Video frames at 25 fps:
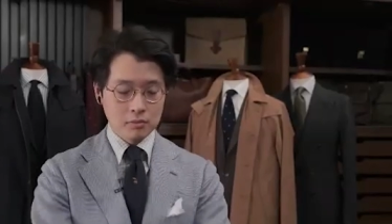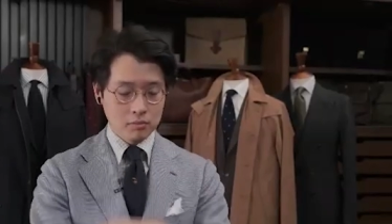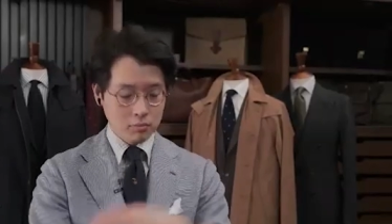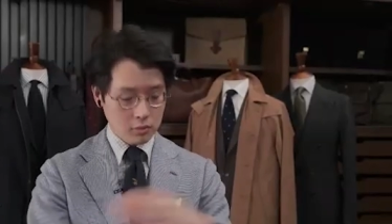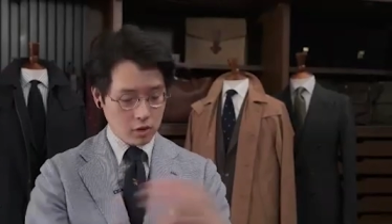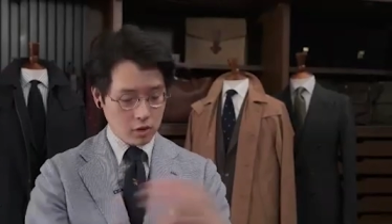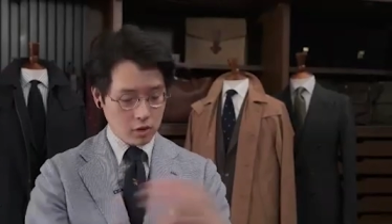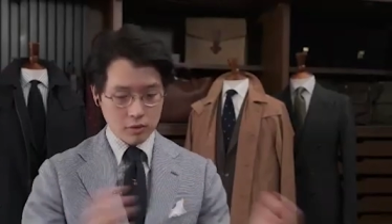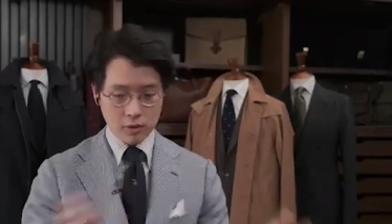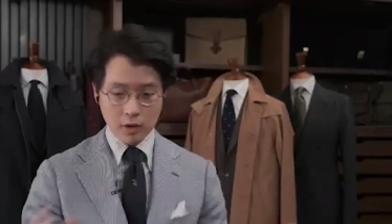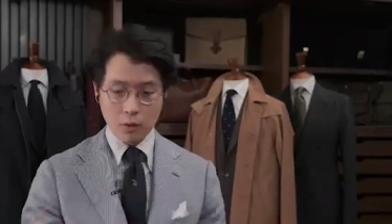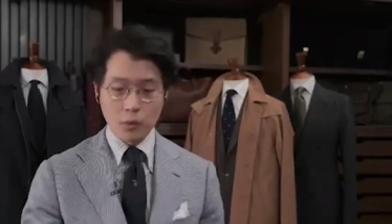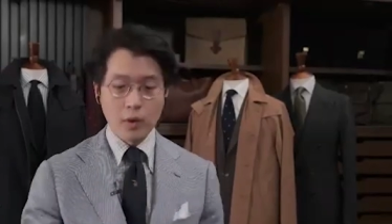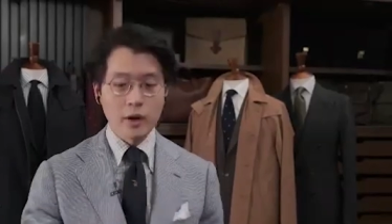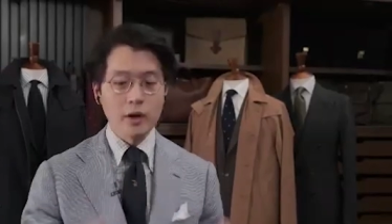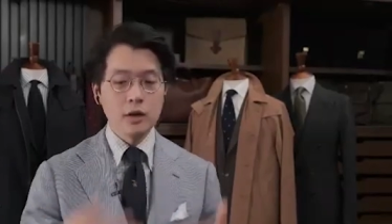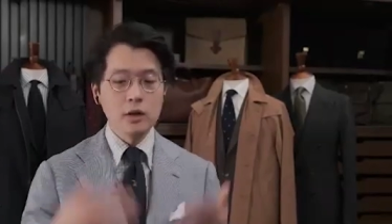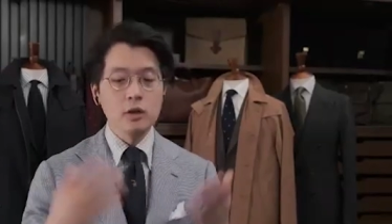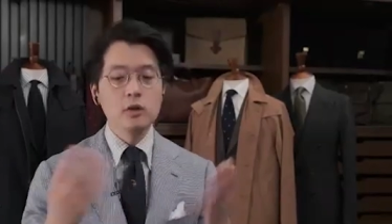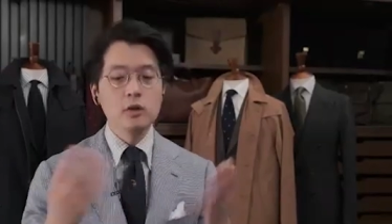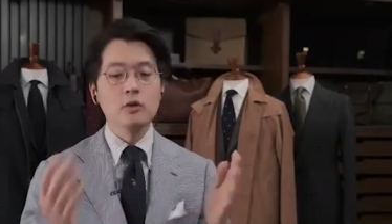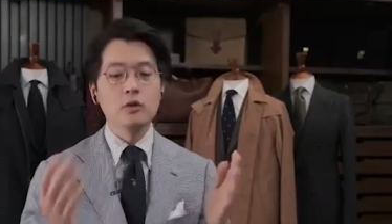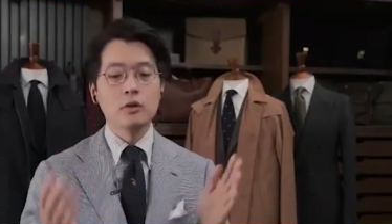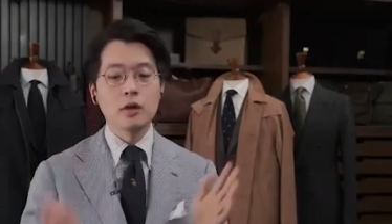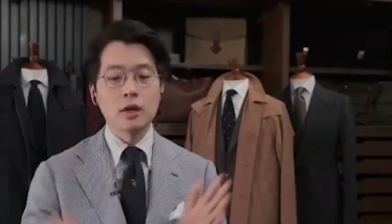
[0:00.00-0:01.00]
you know, they wanted
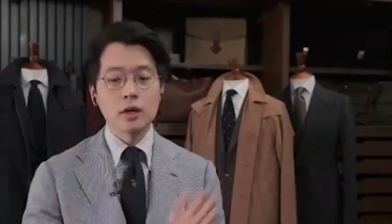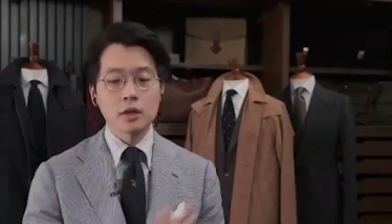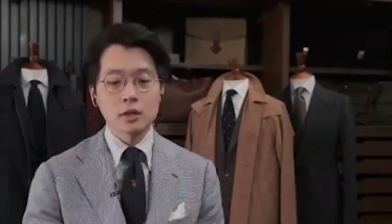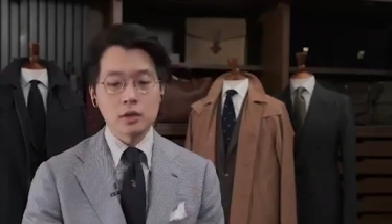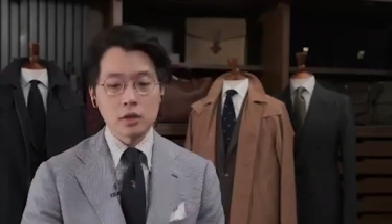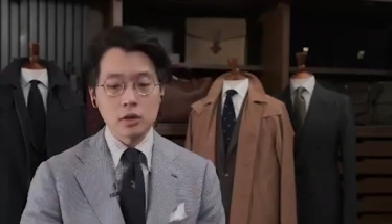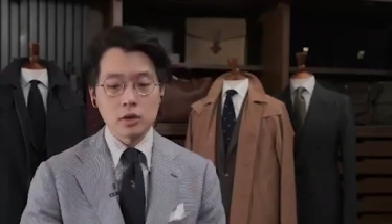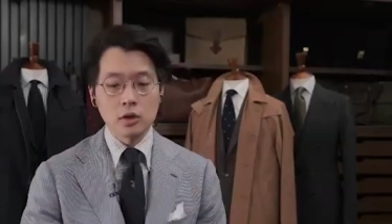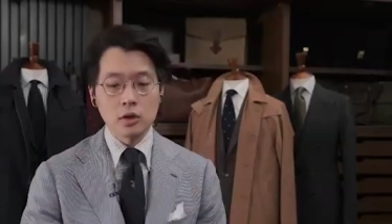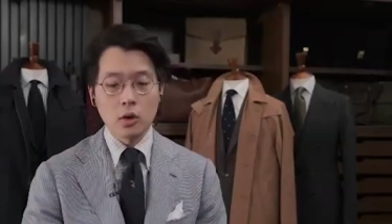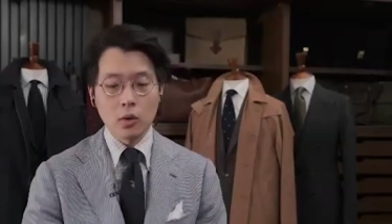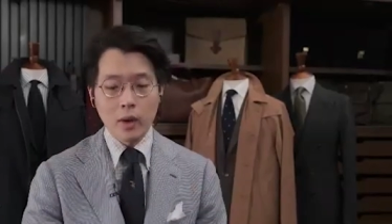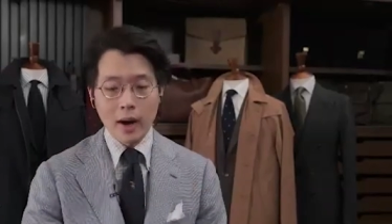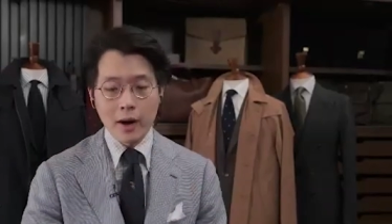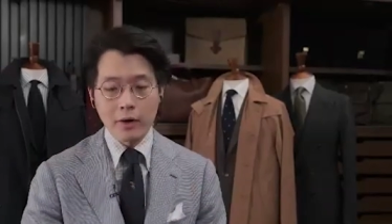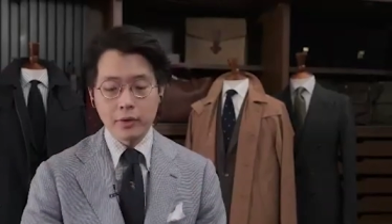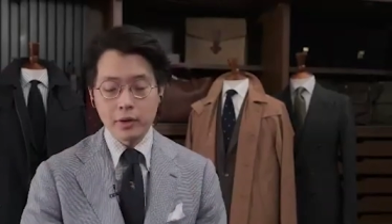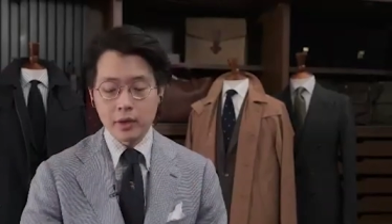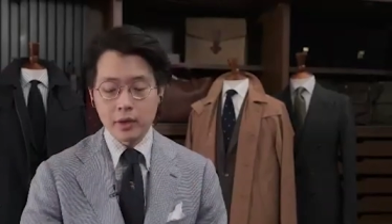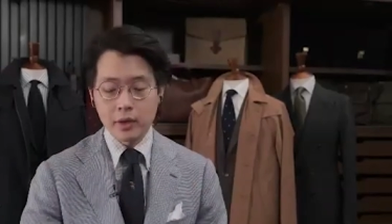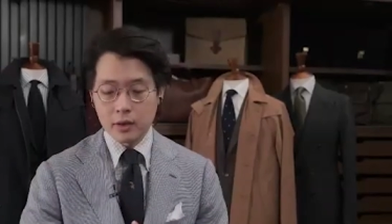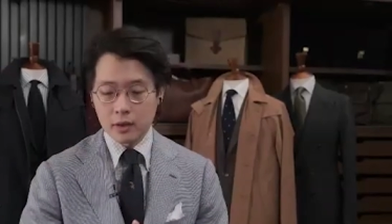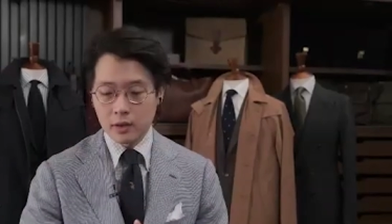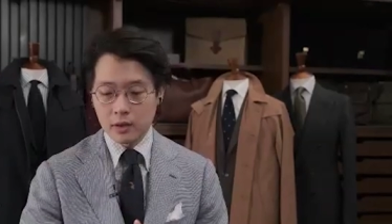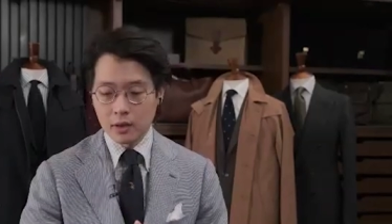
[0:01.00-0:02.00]
new things to go out
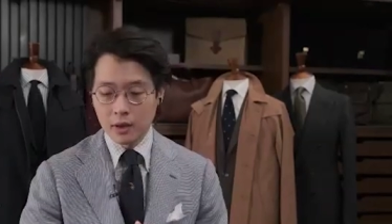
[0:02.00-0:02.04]
in.